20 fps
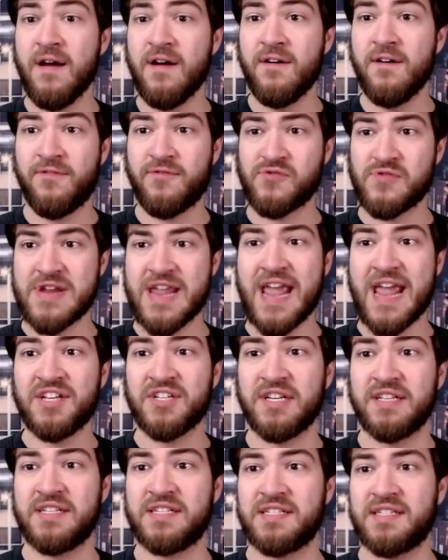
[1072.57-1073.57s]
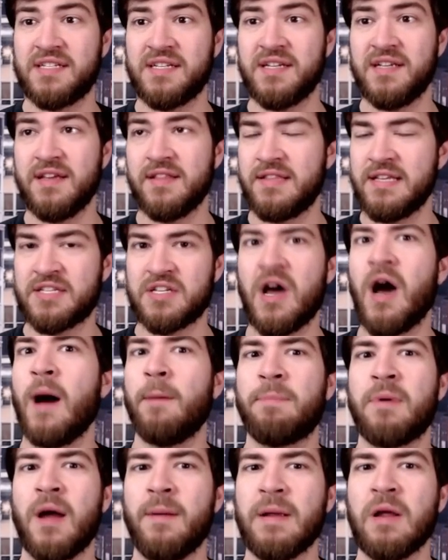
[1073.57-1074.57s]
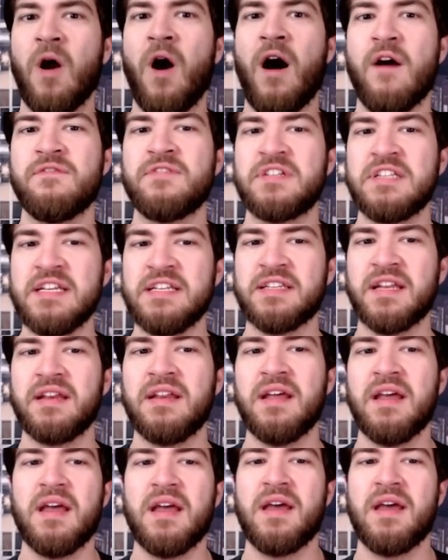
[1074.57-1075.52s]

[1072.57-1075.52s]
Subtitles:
free agents this upcoming offseason,